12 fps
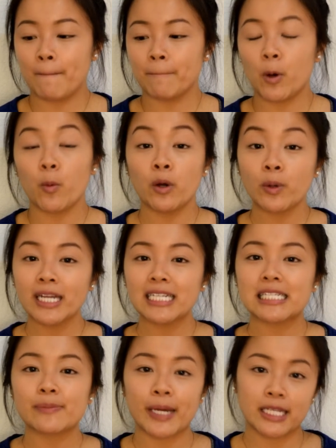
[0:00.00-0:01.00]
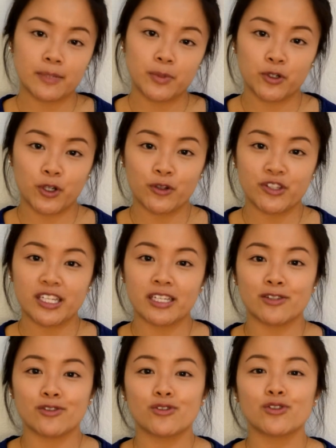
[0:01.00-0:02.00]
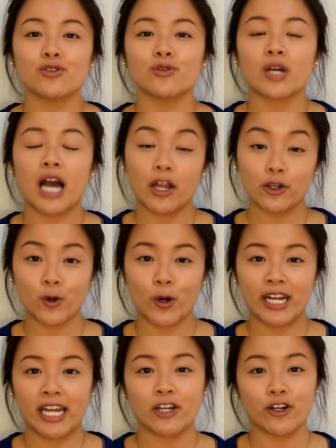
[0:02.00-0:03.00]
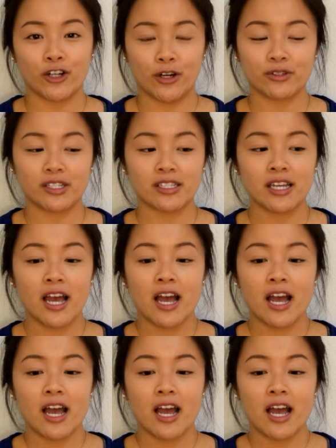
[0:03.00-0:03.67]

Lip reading: But one way to spice up your notes is to color coordinate your notes.